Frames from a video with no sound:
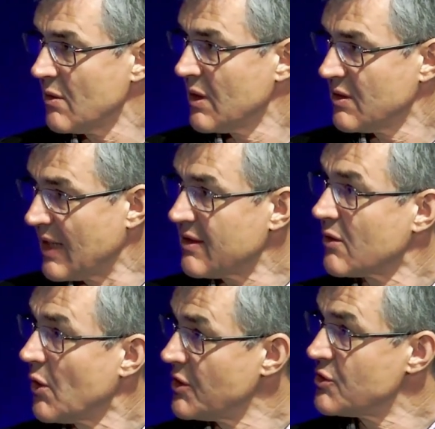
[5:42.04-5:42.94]
that are
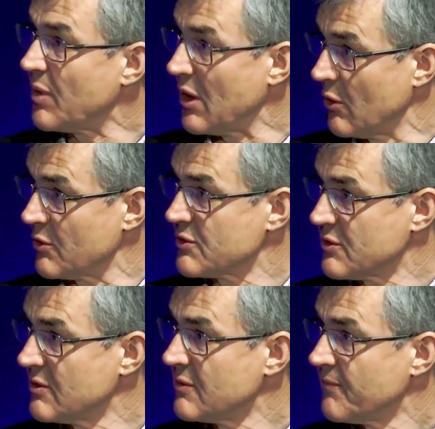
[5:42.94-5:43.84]
going to be lost?
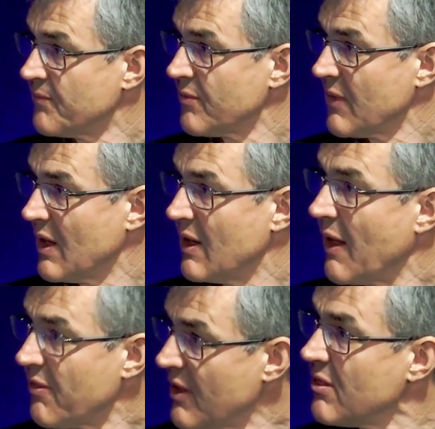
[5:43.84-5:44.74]
And
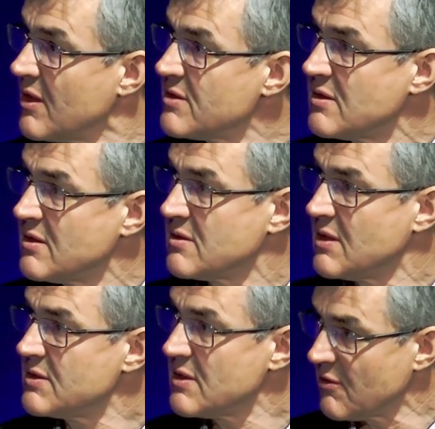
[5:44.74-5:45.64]
I think this
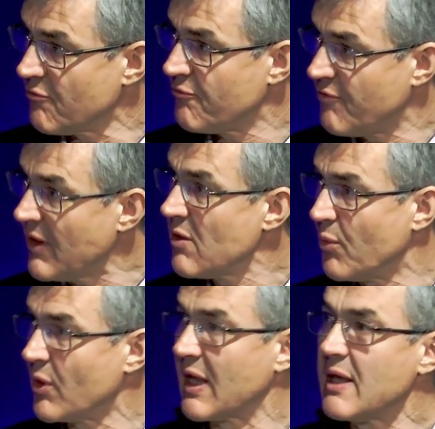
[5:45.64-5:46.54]
is a very
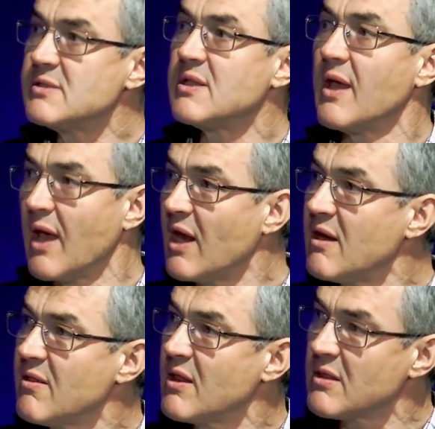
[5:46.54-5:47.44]
important, is there
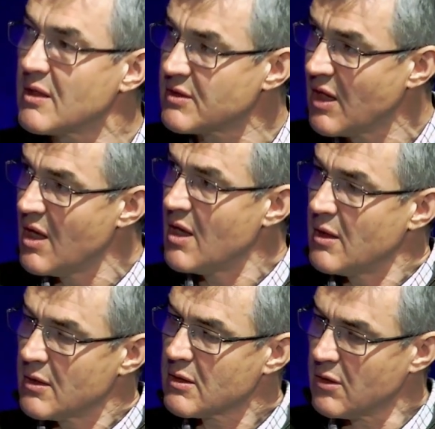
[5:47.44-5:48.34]
anything that
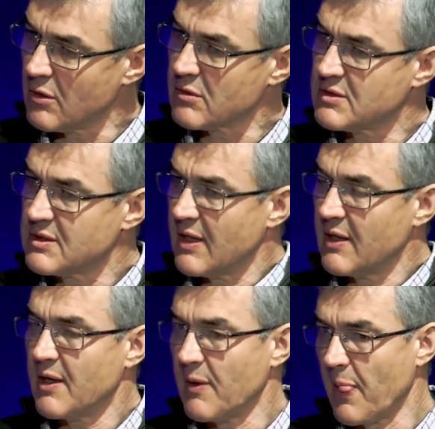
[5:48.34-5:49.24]
God,
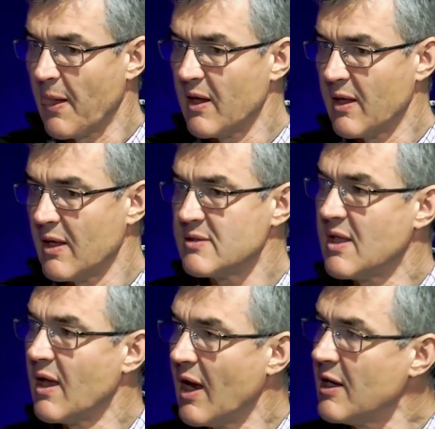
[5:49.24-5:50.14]
is
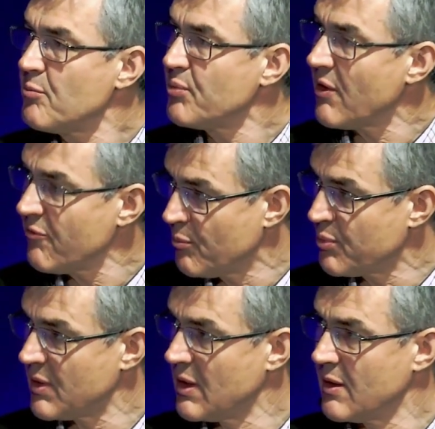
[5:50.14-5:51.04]
there any
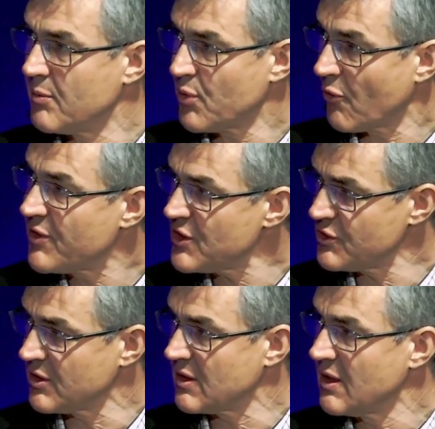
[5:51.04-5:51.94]

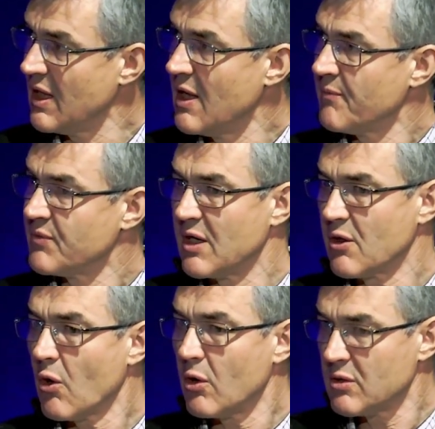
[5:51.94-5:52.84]
provision that
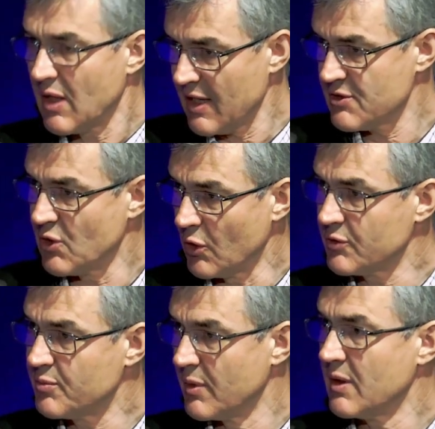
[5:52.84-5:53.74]
God has
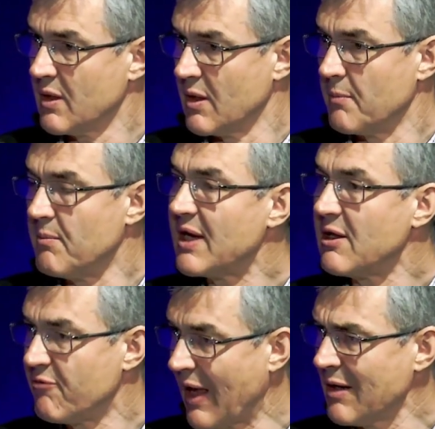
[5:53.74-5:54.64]
not made
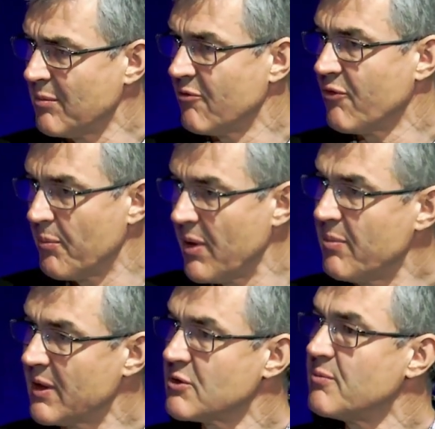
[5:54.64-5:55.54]
available for
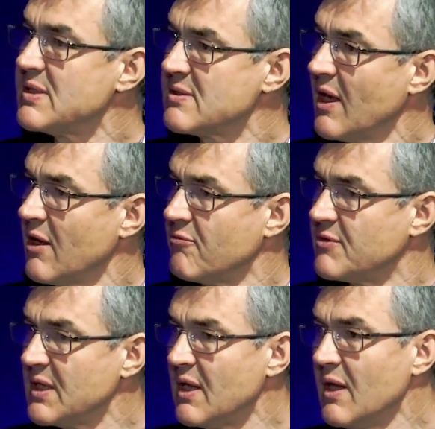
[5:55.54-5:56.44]
people to be saved?